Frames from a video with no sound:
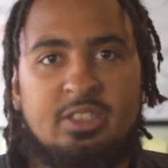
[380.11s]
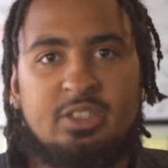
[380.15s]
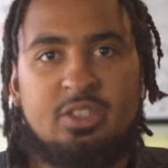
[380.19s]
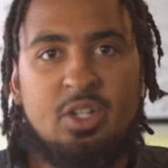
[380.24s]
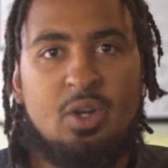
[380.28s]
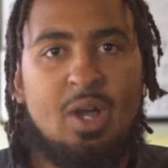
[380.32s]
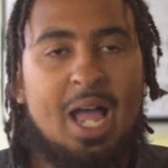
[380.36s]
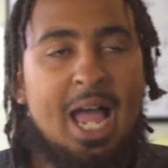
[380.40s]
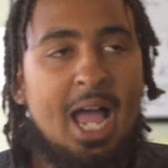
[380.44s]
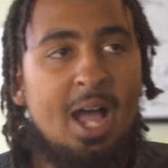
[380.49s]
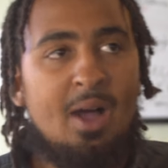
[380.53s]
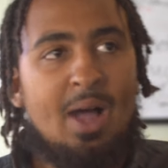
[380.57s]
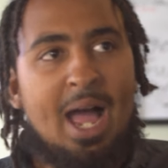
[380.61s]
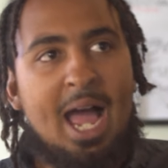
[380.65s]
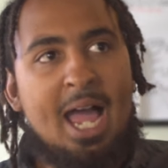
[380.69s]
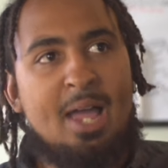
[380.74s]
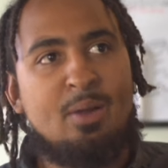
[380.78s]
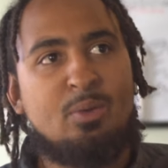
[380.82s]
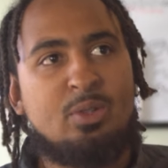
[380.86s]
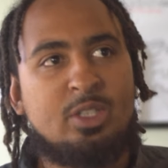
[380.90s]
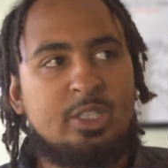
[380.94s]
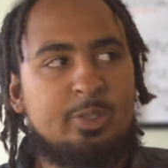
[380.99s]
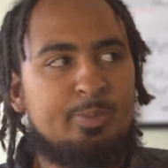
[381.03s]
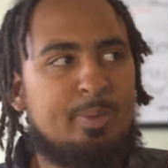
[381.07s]
So how I
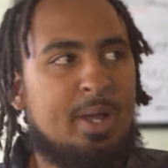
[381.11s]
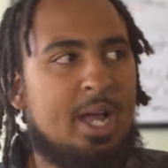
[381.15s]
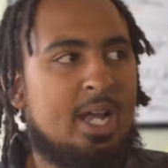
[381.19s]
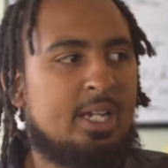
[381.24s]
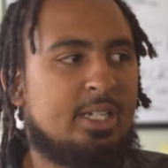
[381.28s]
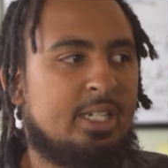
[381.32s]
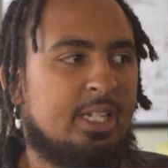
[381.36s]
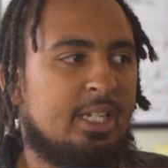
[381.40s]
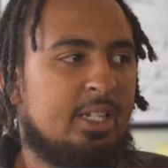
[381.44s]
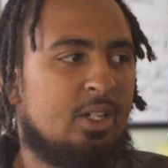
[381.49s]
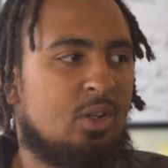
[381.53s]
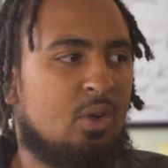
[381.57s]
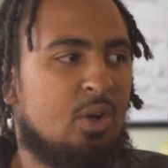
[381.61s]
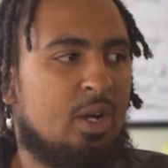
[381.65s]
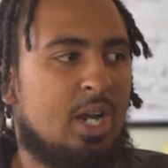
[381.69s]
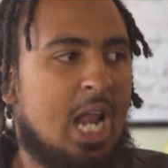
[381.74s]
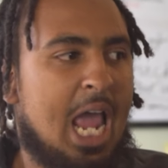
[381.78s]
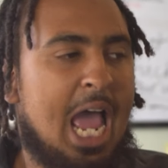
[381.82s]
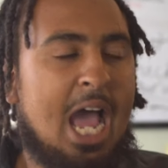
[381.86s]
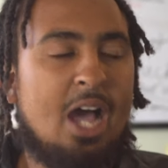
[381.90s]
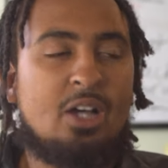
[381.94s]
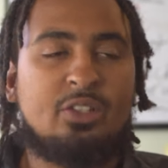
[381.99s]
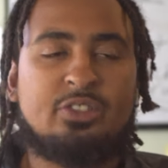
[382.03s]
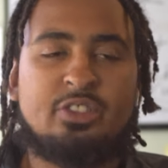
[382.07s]
responded on
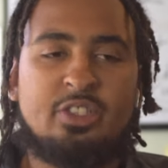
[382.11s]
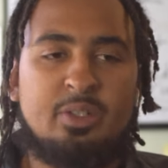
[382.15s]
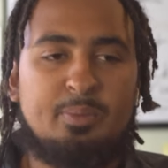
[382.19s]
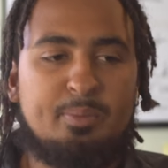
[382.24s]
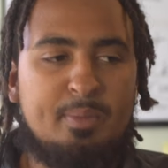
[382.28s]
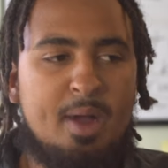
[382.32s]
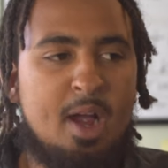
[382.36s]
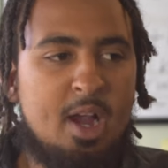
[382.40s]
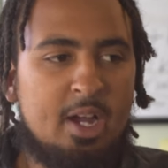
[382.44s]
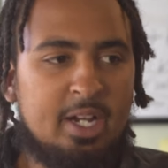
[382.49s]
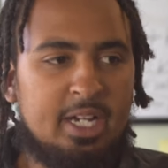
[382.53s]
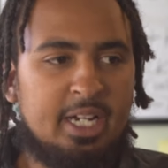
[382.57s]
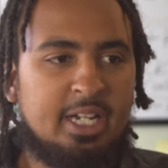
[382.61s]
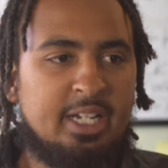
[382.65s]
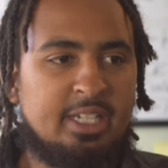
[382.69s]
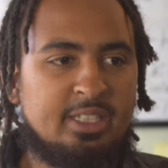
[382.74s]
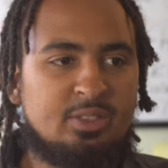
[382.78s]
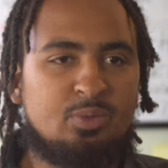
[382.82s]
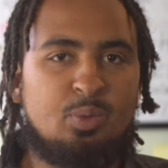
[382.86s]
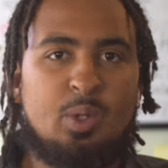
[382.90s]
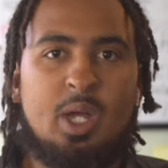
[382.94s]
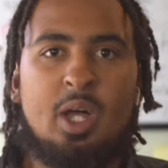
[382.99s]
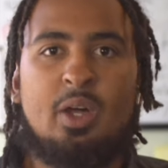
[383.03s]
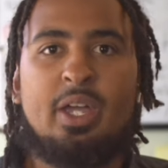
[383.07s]
how's the market
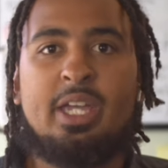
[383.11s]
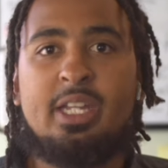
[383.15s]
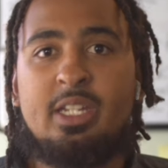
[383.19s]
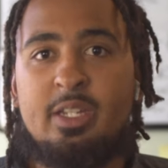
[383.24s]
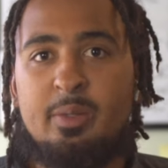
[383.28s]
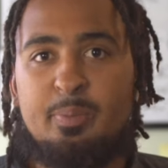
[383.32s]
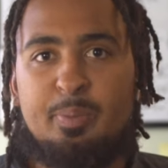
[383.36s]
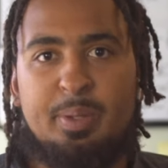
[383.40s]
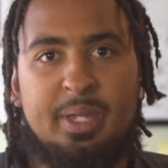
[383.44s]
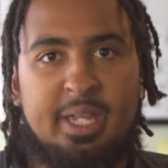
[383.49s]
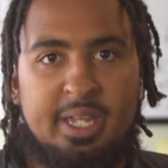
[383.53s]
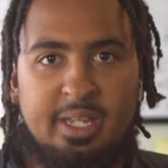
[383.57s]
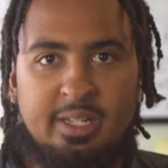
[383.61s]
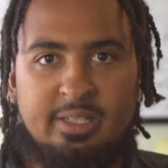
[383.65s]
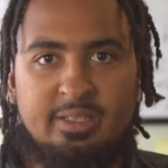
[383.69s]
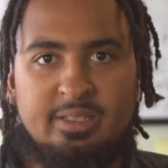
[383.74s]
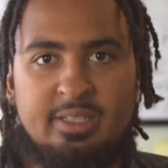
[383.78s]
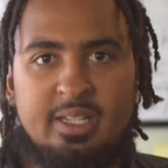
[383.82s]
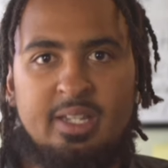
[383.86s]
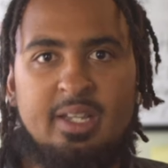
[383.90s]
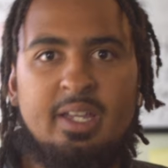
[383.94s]
is, well, it depends